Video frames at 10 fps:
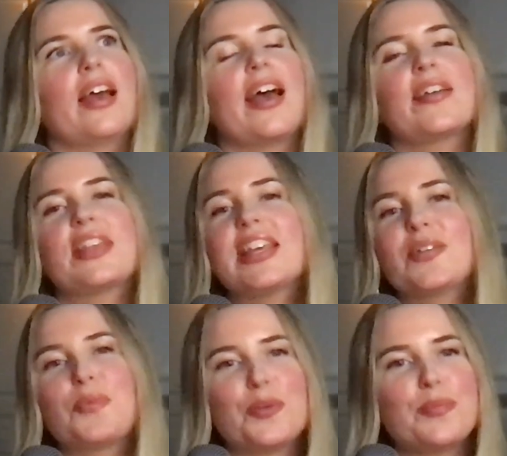I think
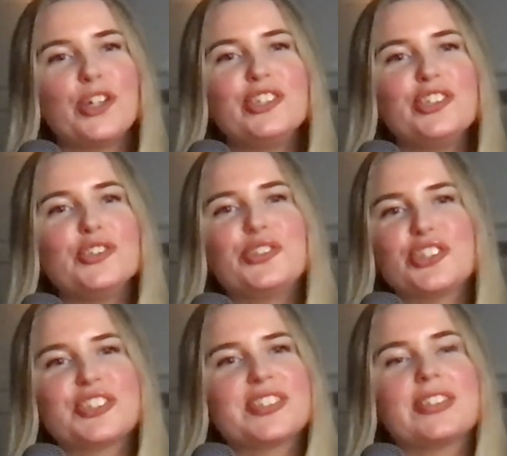at one point you
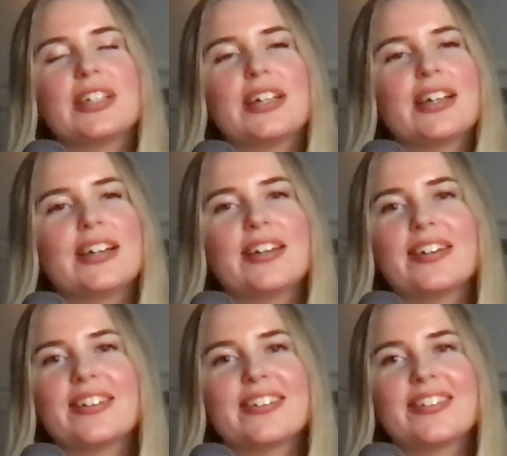just
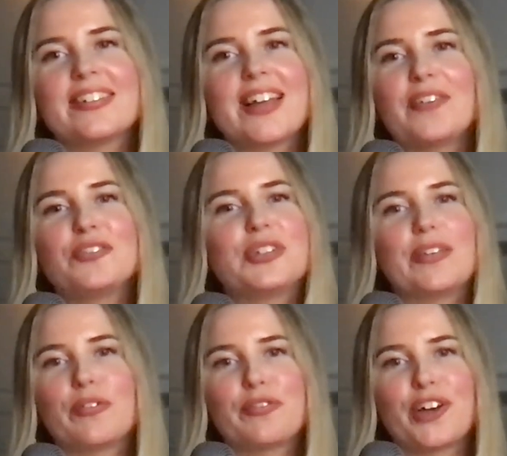have to
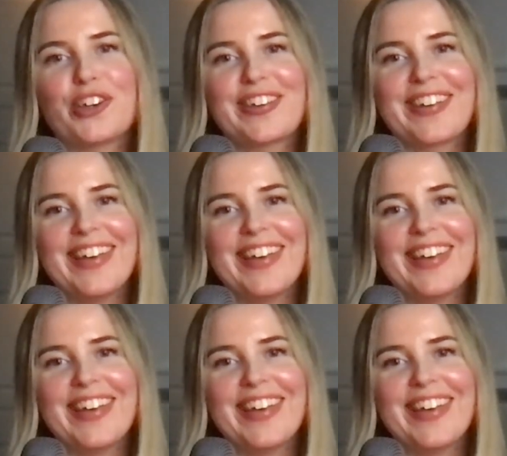give a fuck.